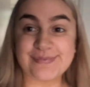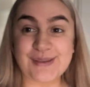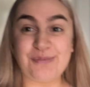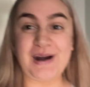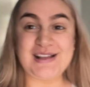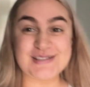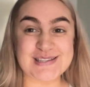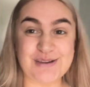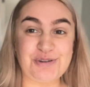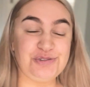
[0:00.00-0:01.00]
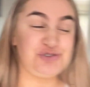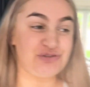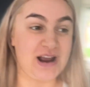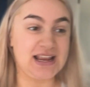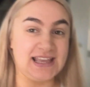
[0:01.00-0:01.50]
Whilst they're all
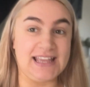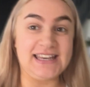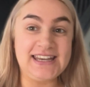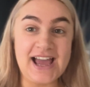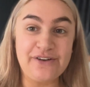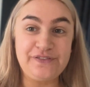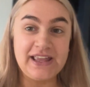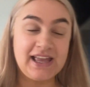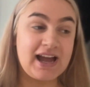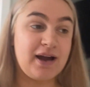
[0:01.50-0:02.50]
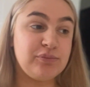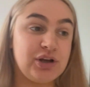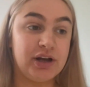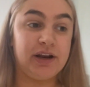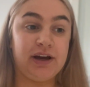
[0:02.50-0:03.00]
drying, I think I'm
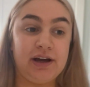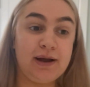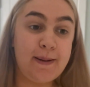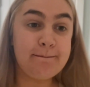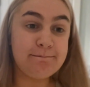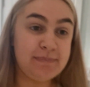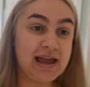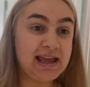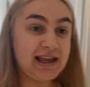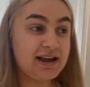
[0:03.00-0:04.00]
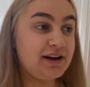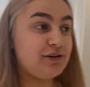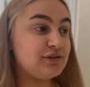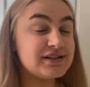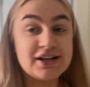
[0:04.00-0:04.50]
gonna make a
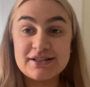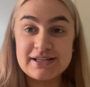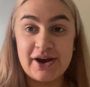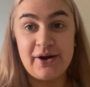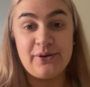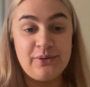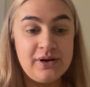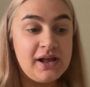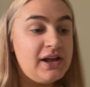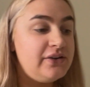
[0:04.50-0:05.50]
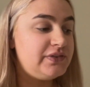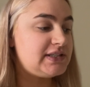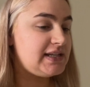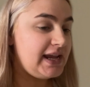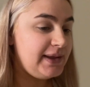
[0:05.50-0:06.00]
risotto for
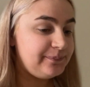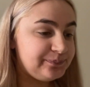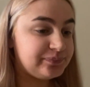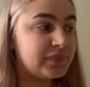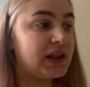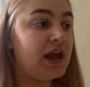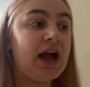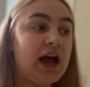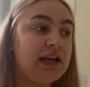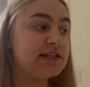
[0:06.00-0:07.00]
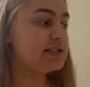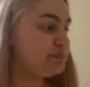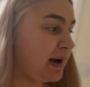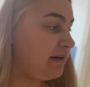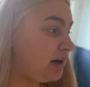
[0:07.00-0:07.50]
tea, an
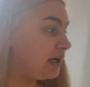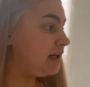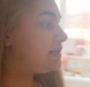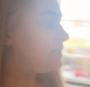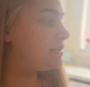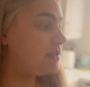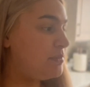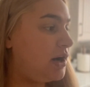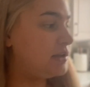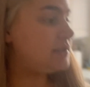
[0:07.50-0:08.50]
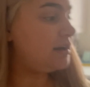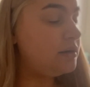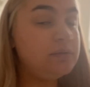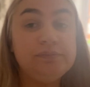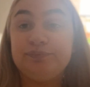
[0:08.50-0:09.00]
asparagus and tomato